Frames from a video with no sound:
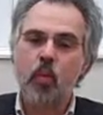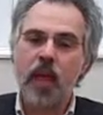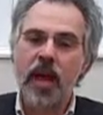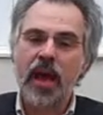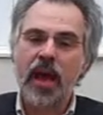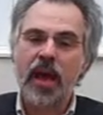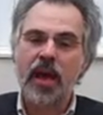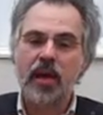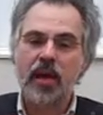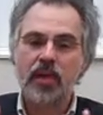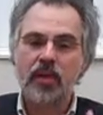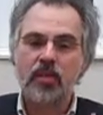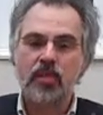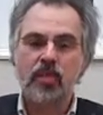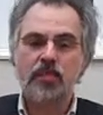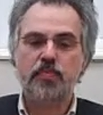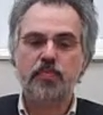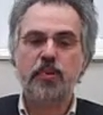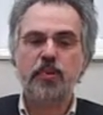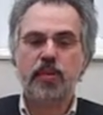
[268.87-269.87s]
where
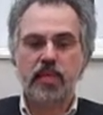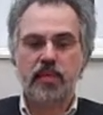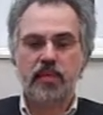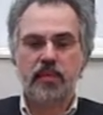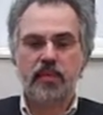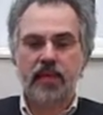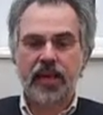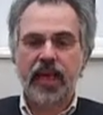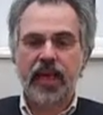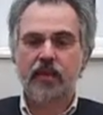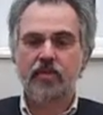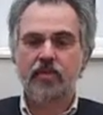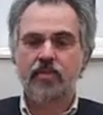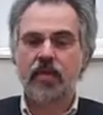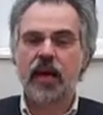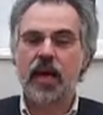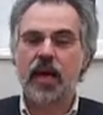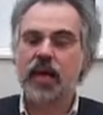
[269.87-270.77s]
to put the camera,